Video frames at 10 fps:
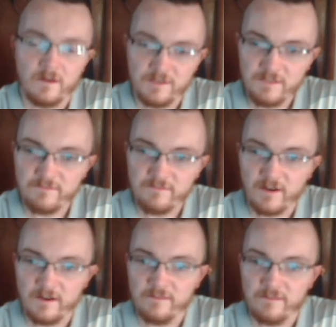e5.
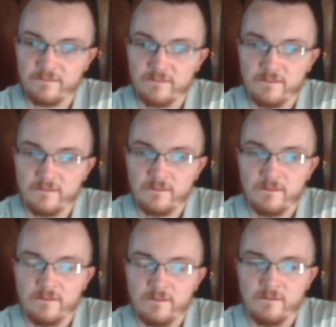My
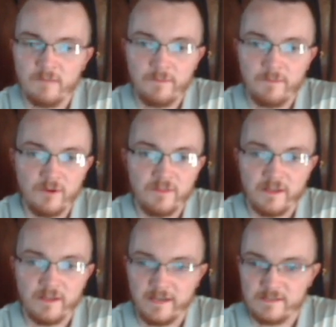opponent
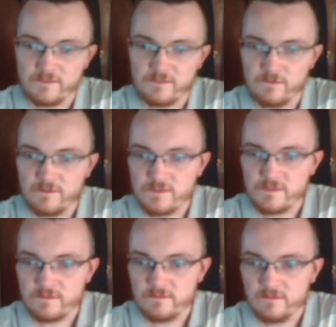then castles.